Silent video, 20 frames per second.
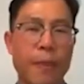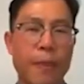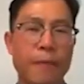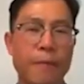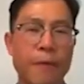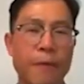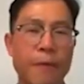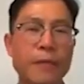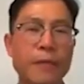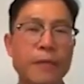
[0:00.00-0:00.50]

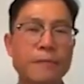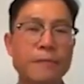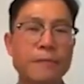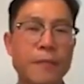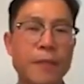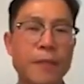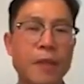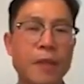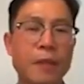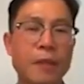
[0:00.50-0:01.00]
right?
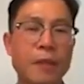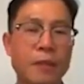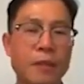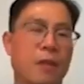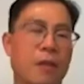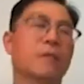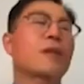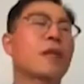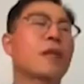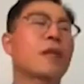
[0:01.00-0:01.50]

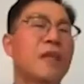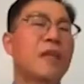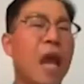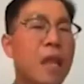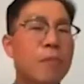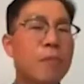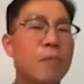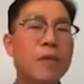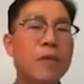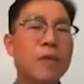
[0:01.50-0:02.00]
Let's say
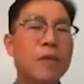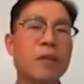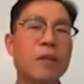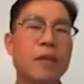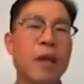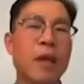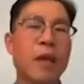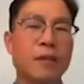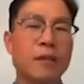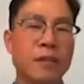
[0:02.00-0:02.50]
$10 million
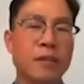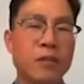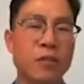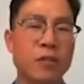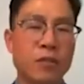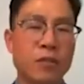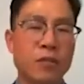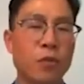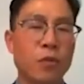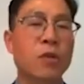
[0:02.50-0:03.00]
in your
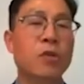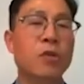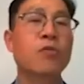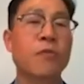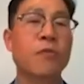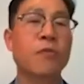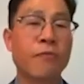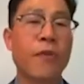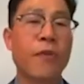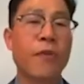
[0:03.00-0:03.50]
store you
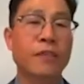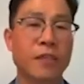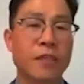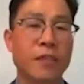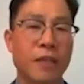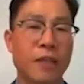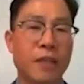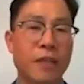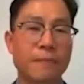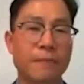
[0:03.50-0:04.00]

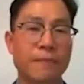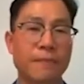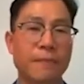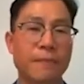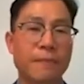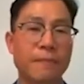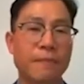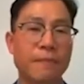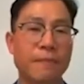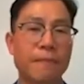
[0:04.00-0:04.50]
invested.
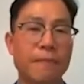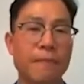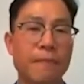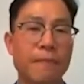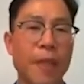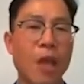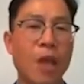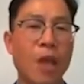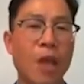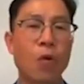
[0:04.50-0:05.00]

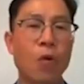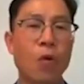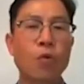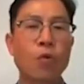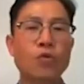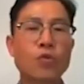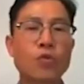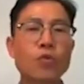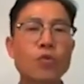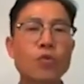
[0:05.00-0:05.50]

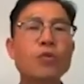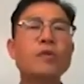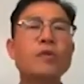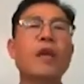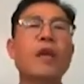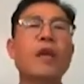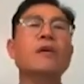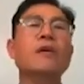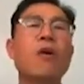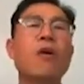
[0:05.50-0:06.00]
Would you
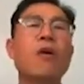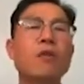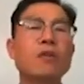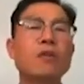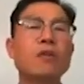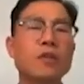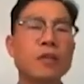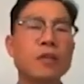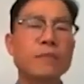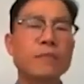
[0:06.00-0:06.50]
take
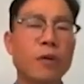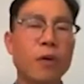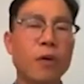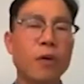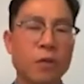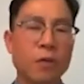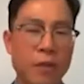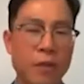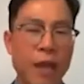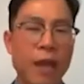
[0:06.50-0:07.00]
ownership
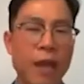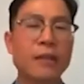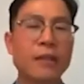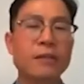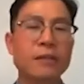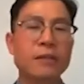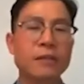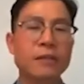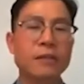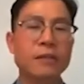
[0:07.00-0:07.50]
on
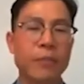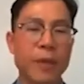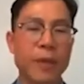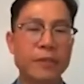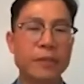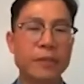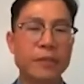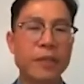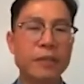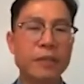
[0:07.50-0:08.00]
that
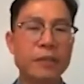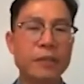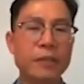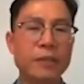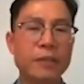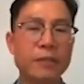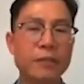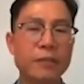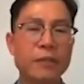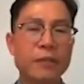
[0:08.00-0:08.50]
business?
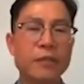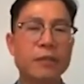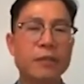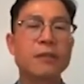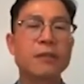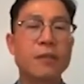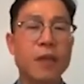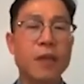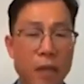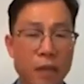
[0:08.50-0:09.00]

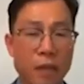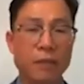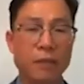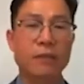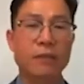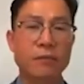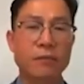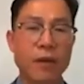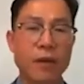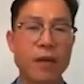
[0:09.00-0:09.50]

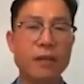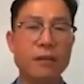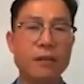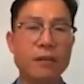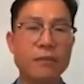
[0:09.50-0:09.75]
Yes, right?